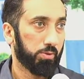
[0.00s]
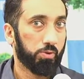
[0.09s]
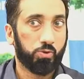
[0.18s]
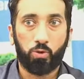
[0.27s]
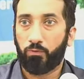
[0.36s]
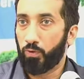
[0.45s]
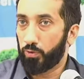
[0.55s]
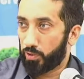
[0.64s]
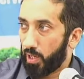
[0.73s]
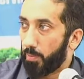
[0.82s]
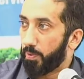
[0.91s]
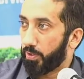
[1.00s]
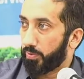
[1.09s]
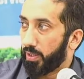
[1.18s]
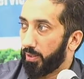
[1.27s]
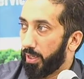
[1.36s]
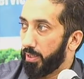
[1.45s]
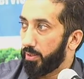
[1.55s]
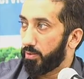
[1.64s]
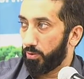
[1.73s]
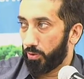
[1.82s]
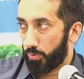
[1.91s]
So if you stop at a red
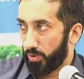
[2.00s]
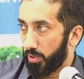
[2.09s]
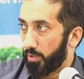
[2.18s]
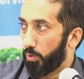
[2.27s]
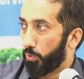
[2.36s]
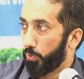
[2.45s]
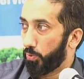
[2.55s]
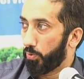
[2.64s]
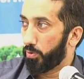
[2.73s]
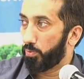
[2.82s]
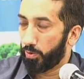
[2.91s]
light, you're within the hudud.